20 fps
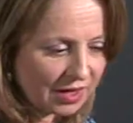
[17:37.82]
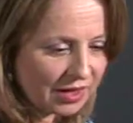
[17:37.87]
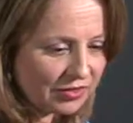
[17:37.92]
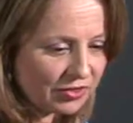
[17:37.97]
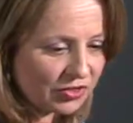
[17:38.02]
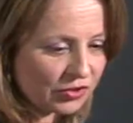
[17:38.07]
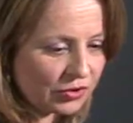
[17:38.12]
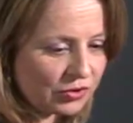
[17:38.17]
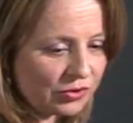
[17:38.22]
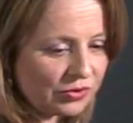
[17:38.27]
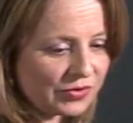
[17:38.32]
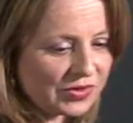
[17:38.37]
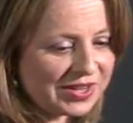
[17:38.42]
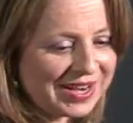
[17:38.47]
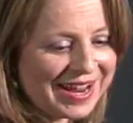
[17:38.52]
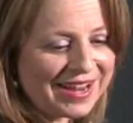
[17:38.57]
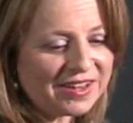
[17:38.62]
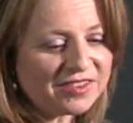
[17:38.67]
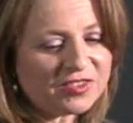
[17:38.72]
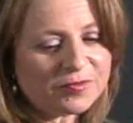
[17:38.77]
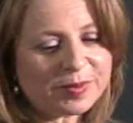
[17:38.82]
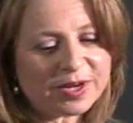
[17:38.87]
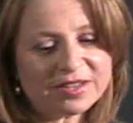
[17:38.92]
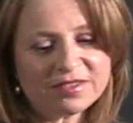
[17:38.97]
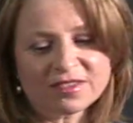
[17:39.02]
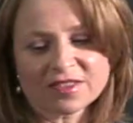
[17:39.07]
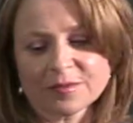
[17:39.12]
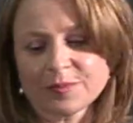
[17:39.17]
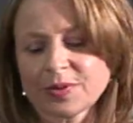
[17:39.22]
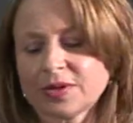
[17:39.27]
So the next
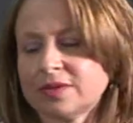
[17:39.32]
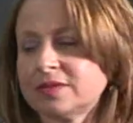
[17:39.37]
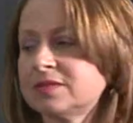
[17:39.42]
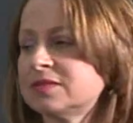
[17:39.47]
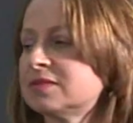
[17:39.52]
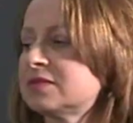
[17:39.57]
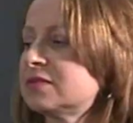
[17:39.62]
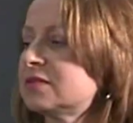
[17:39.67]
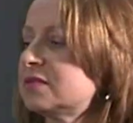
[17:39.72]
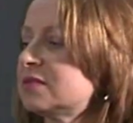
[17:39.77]
principle